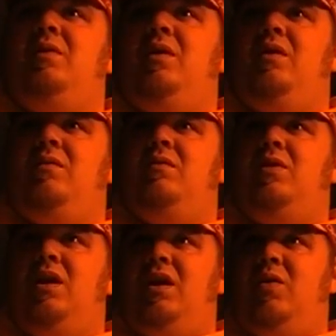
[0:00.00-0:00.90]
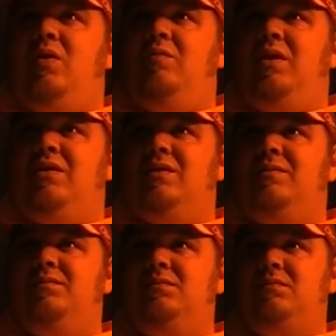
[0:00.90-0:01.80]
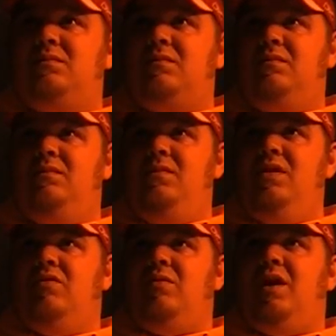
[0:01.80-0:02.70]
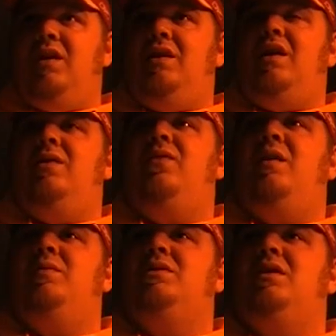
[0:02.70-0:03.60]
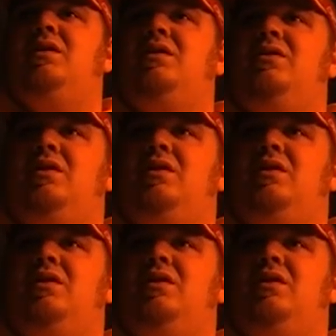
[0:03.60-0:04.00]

by equipment. The remaining 95% could